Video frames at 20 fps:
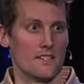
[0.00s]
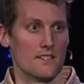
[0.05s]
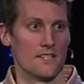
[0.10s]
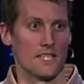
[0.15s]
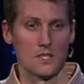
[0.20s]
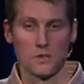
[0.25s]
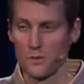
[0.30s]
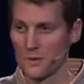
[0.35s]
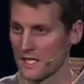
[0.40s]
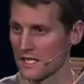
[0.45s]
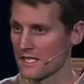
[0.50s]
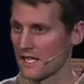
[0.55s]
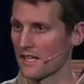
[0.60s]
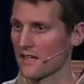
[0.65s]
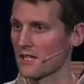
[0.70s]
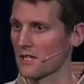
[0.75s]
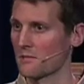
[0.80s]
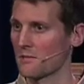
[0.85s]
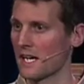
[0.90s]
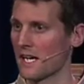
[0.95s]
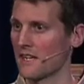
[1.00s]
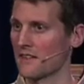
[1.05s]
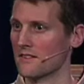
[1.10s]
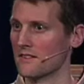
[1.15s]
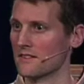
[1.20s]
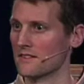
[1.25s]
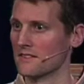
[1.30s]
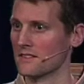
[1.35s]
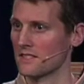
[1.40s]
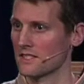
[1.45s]
That's what he cared about.
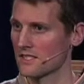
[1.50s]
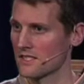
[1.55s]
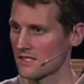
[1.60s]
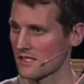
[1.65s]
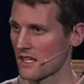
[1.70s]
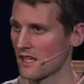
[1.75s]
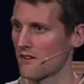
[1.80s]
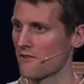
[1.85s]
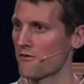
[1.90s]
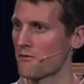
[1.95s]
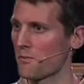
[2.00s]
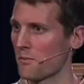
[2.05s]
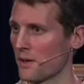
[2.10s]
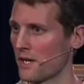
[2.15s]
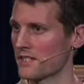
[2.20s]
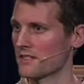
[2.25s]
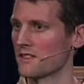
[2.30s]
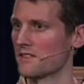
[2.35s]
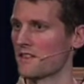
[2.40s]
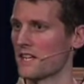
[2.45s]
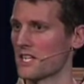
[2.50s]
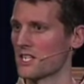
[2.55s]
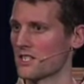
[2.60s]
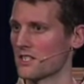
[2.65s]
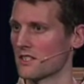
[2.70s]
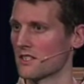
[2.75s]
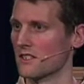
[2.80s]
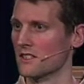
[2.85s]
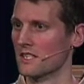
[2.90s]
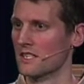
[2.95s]

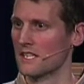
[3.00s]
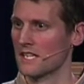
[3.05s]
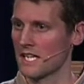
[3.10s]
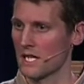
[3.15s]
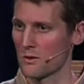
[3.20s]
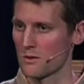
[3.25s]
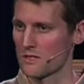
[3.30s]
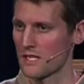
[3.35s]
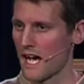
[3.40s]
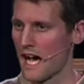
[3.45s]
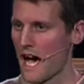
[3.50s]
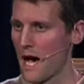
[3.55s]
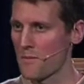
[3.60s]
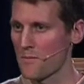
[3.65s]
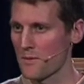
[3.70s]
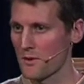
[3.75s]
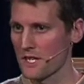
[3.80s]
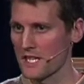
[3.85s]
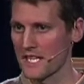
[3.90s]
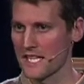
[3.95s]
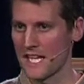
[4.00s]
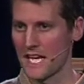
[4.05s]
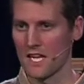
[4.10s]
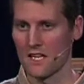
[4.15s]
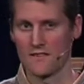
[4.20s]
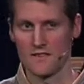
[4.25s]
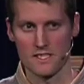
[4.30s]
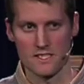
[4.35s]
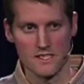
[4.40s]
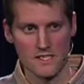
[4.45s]
Self-preservation. He was operating out
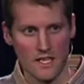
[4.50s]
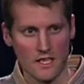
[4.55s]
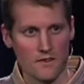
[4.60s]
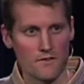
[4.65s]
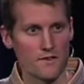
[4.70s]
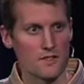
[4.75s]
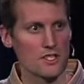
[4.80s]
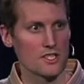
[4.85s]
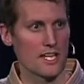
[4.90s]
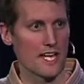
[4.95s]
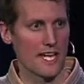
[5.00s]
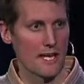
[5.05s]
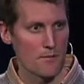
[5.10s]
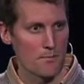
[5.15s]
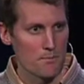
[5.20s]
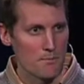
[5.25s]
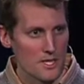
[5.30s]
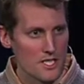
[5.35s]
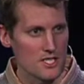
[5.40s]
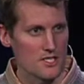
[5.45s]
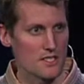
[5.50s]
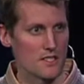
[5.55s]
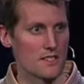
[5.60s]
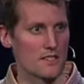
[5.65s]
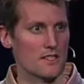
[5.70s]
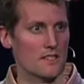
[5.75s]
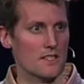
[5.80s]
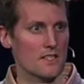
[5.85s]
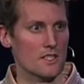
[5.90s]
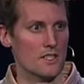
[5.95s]
of a selfish
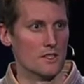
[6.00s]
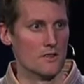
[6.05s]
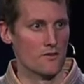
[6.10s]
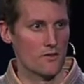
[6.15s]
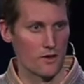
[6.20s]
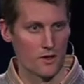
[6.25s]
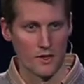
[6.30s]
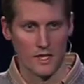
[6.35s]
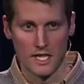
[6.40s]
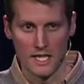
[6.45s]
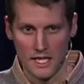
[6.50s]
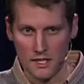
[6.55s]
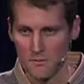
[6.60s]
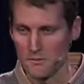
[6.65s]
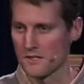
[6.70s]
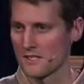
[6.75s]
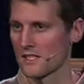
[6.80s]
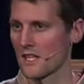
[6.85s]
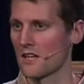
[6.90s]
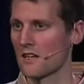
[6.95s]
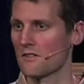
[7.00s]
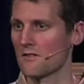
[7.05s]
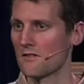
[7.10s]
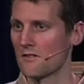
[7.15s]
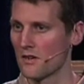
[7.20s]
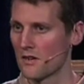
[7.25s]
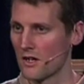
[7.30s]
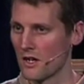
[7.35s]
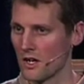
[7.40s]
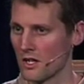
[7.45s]
ambition for
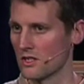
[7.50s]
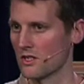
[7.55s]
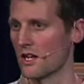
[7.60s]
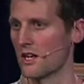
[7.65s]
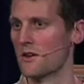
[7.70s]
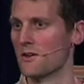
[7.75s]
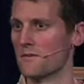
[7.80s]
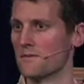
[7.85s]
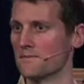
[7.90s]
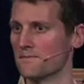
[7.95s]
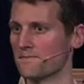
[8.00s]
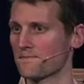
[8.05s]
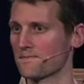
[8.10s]
himself alone.